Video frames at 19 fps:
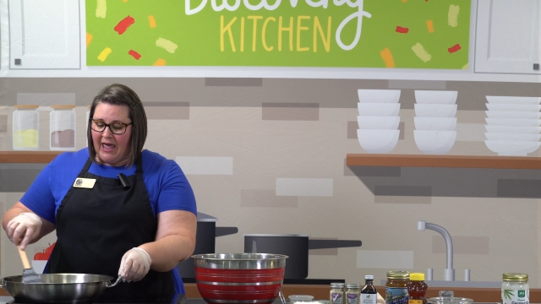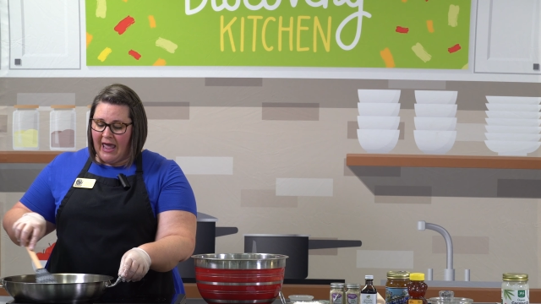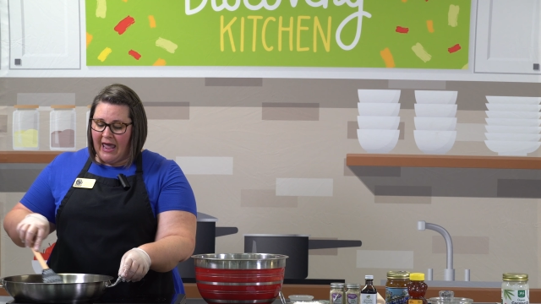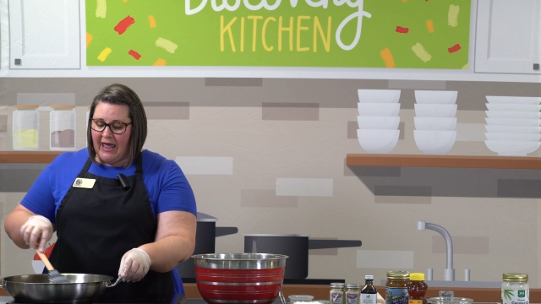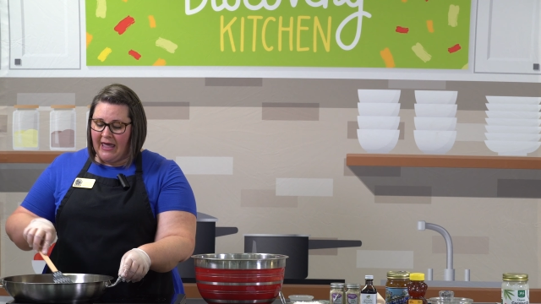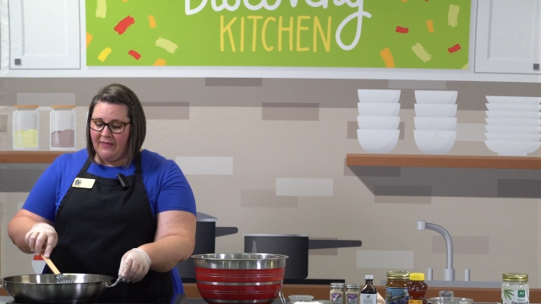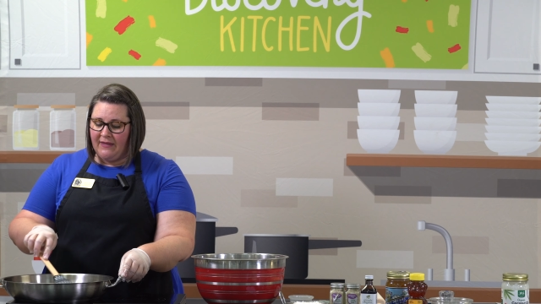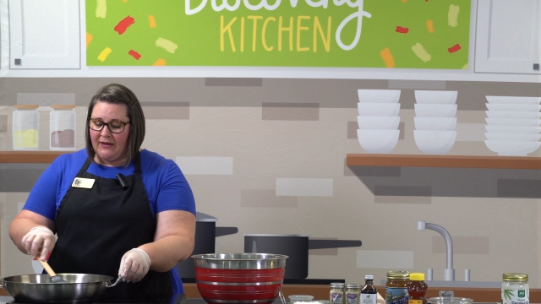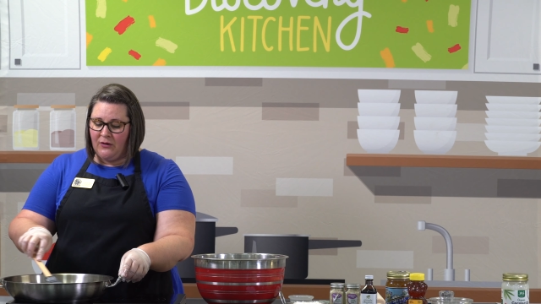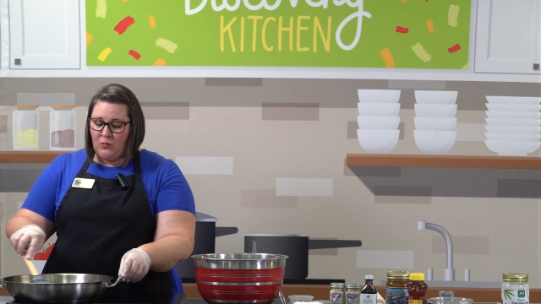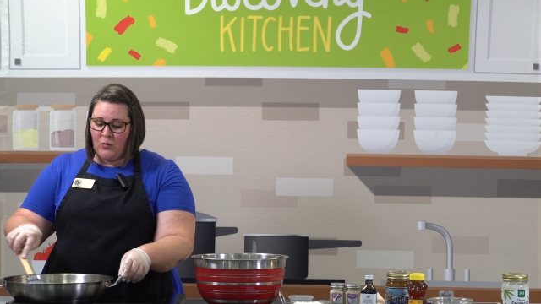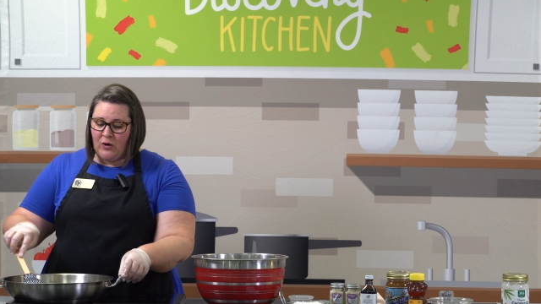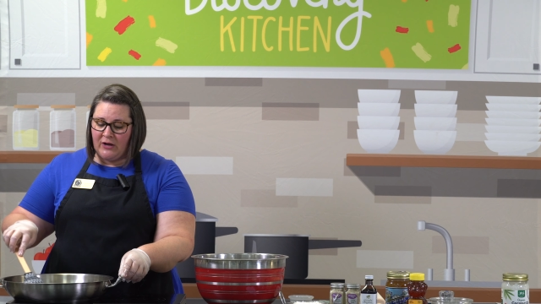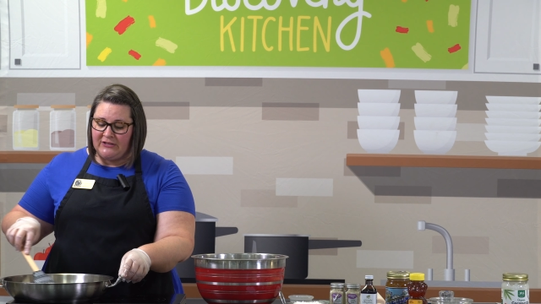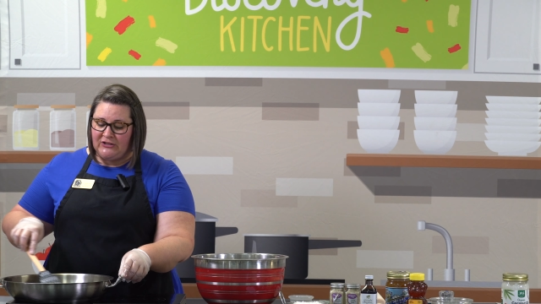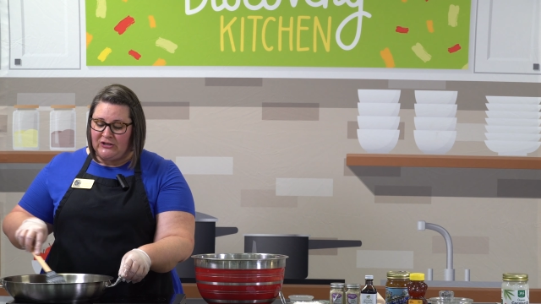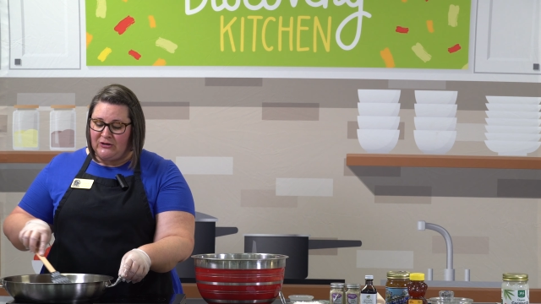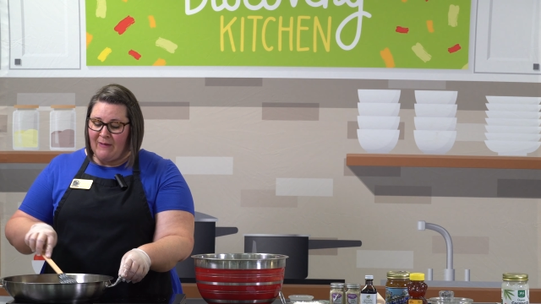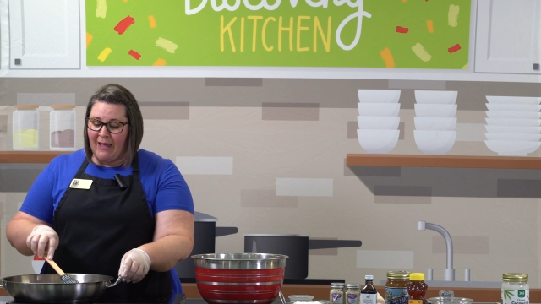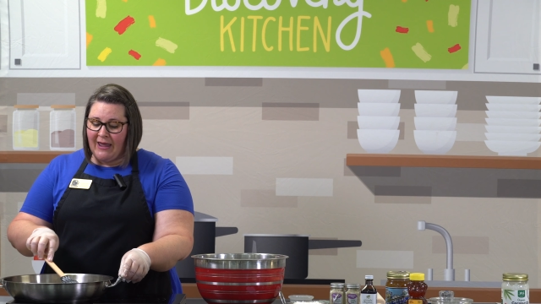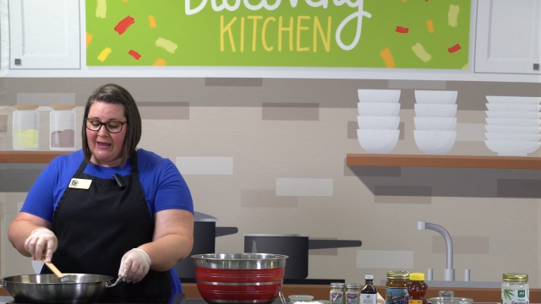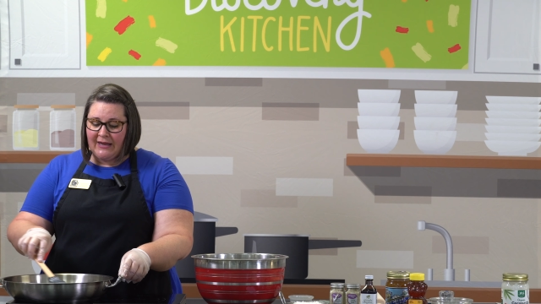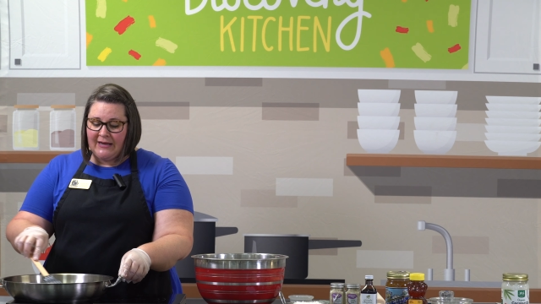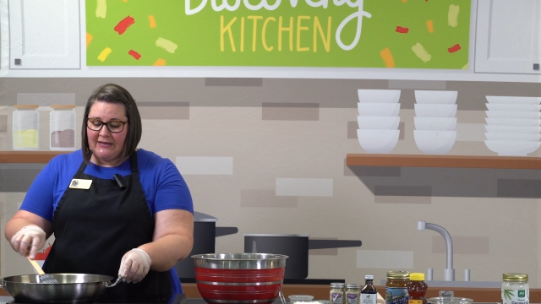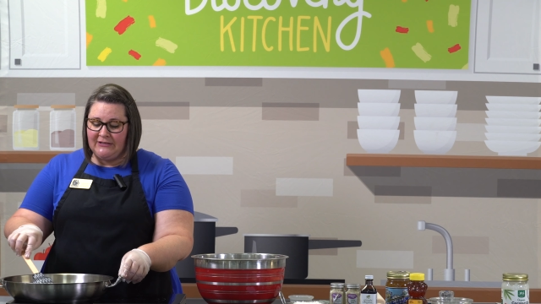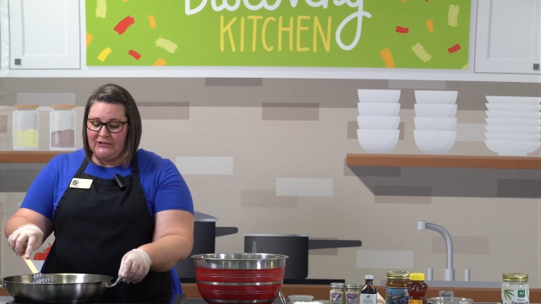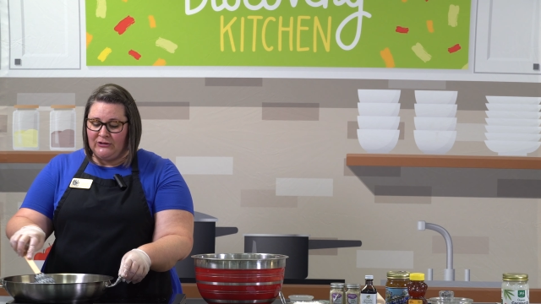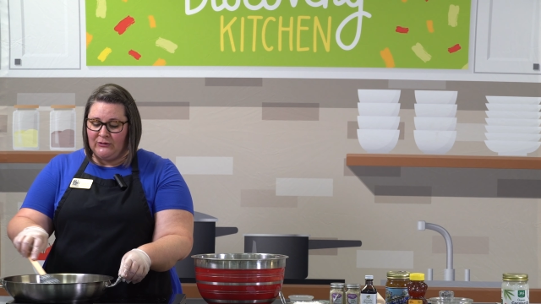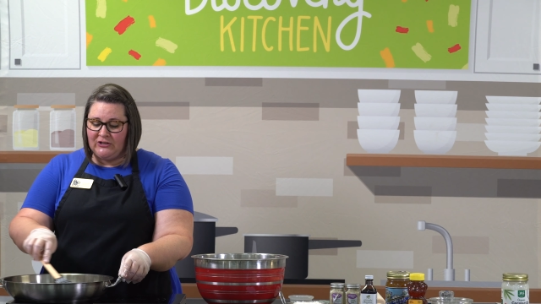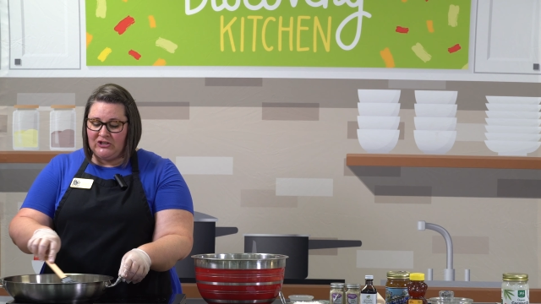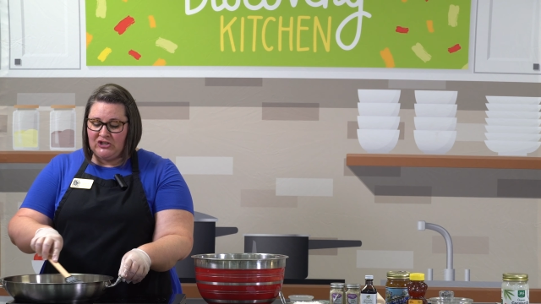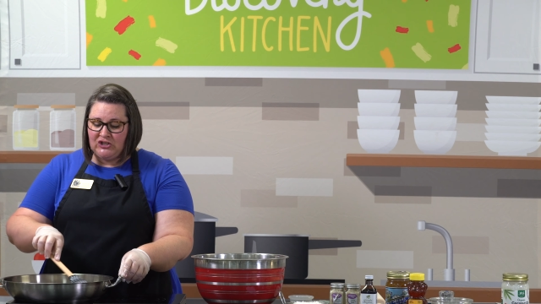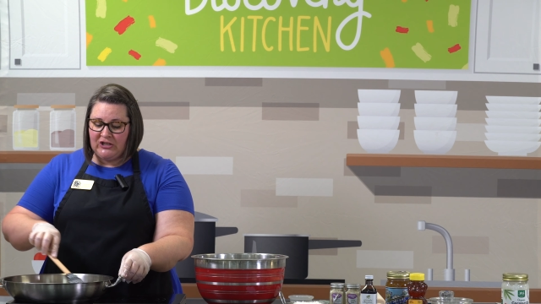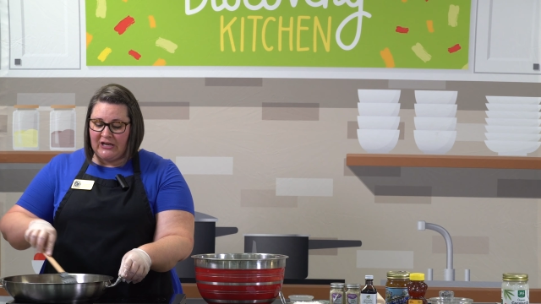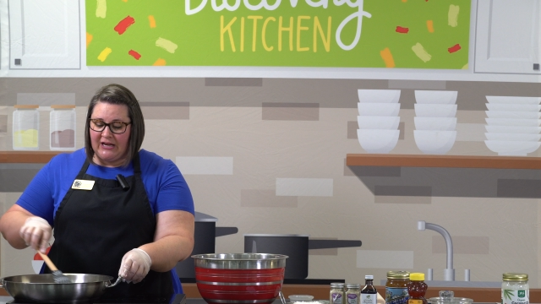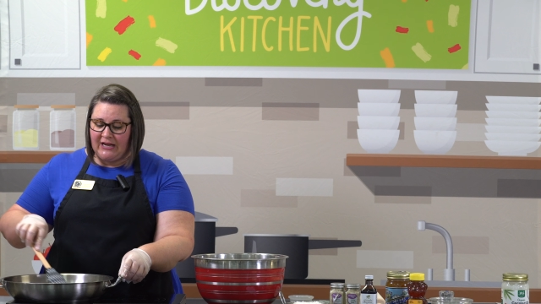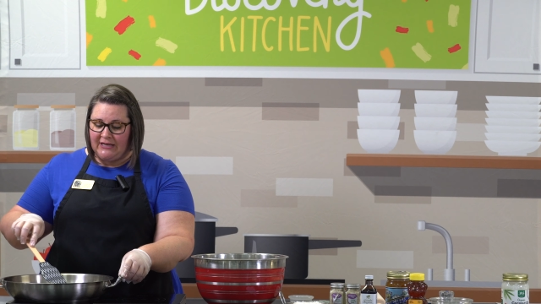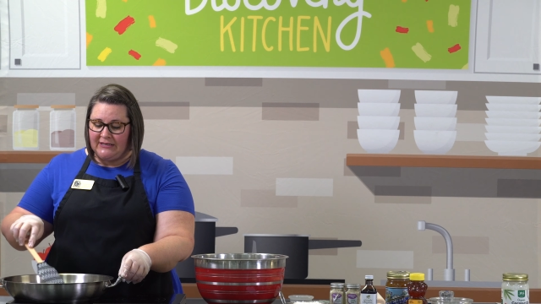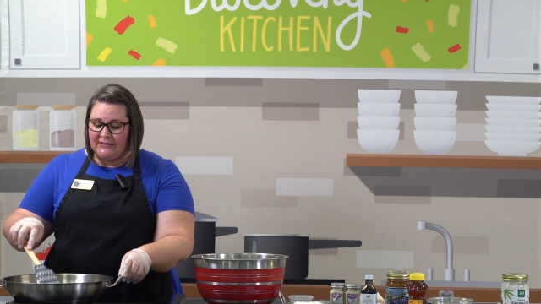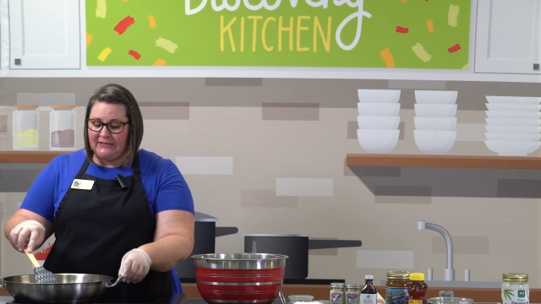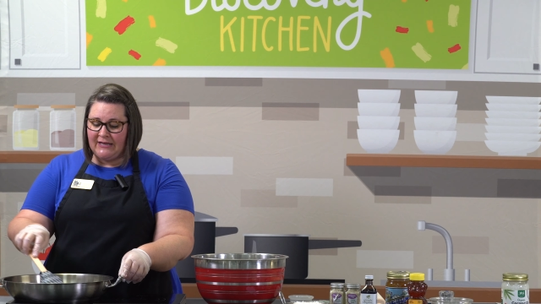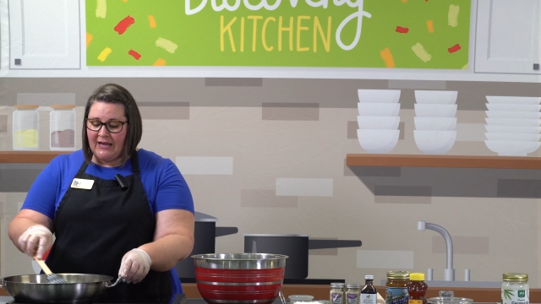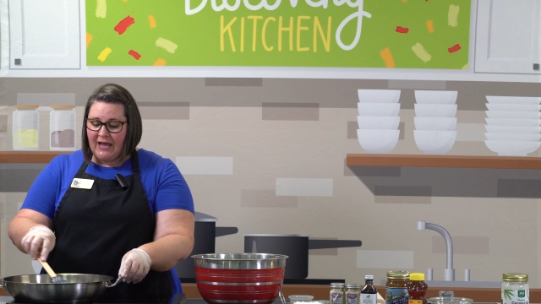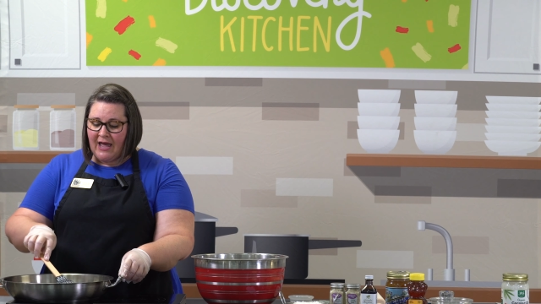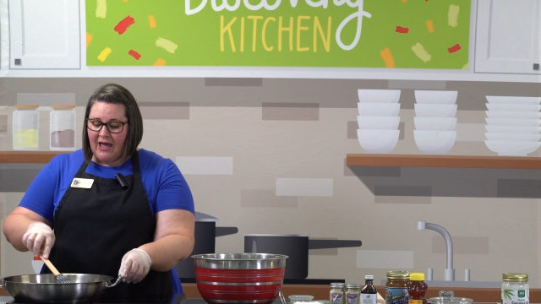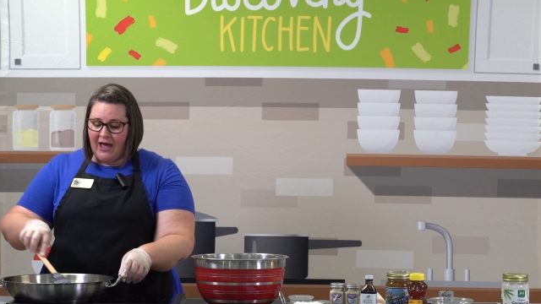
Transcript: And then once you make it into a sheet,